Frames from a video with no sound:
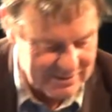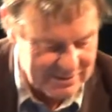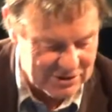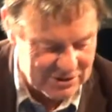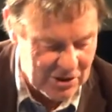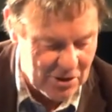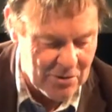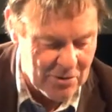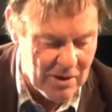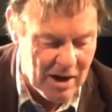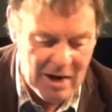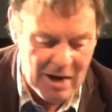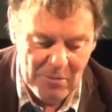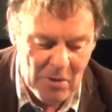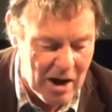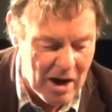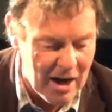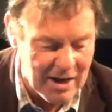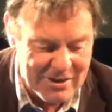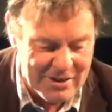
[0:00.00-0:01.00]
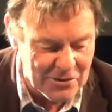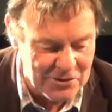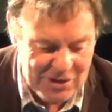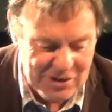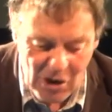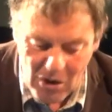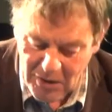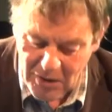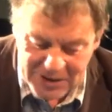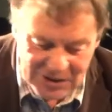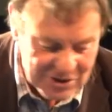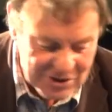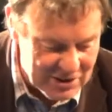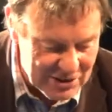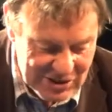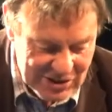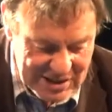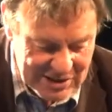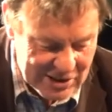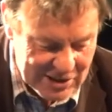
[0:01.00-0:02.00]
So I, I could go into
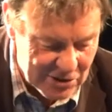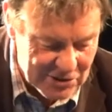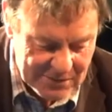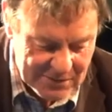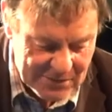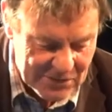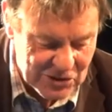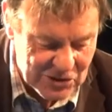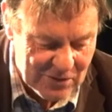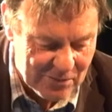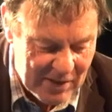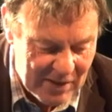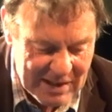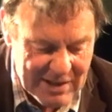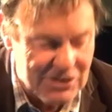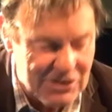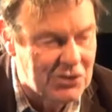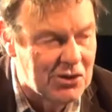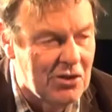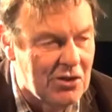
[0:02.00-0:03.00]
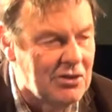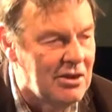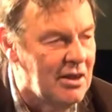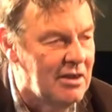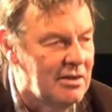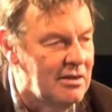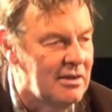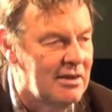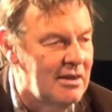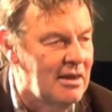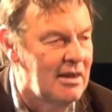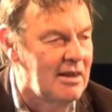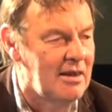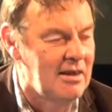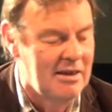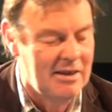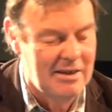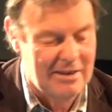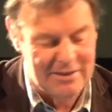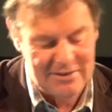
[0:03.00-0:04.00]
the details of the surveillance union,
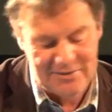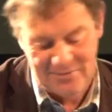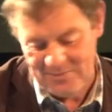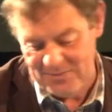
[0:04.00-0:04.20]
uh, and,